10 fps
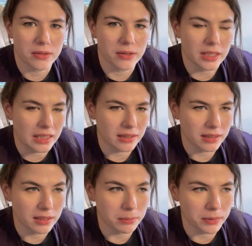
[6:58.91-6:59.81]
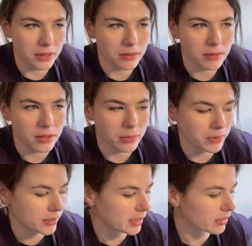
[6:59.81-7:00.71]
Go ahead and keep, you know, all the
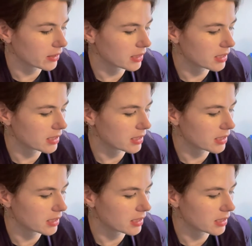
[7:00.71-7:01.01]
particulates